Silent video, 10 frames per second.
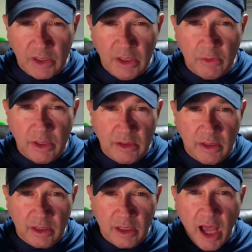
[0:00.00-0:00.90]
you know, the
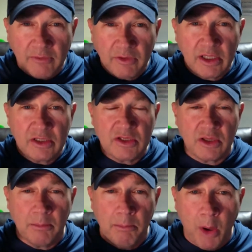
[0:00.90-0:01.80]
the confidence
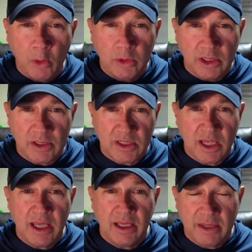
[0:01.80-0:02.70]
and the boldness
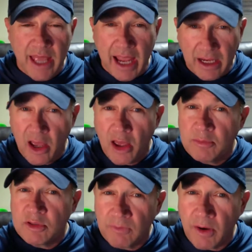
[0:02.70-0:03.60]
that
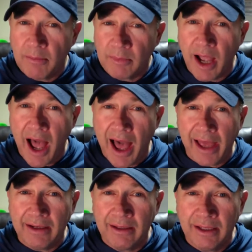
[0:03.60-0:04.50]
comes from
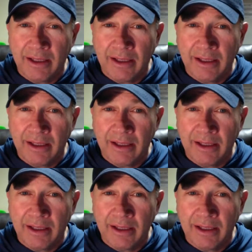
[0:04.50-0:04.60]
God,